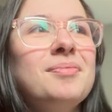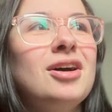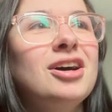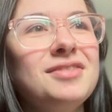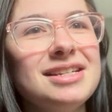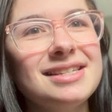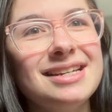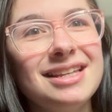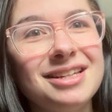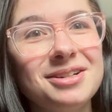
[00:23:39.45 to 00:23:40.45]

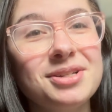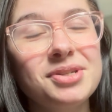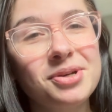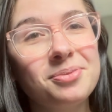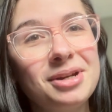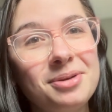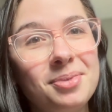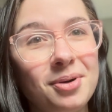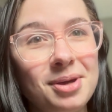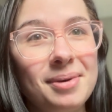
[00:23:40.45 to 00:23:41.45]
Obviously there's so many
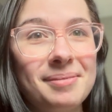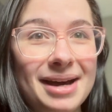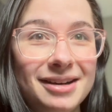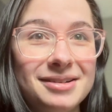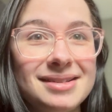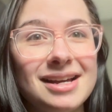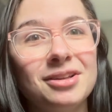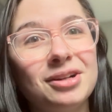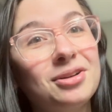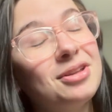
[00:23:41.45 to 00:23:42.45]
Pokemon patterns
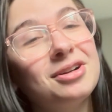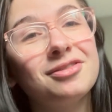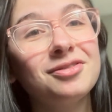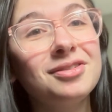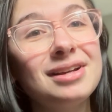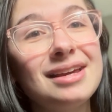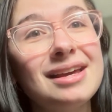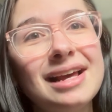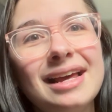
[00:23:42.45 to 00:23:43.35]
out there that are free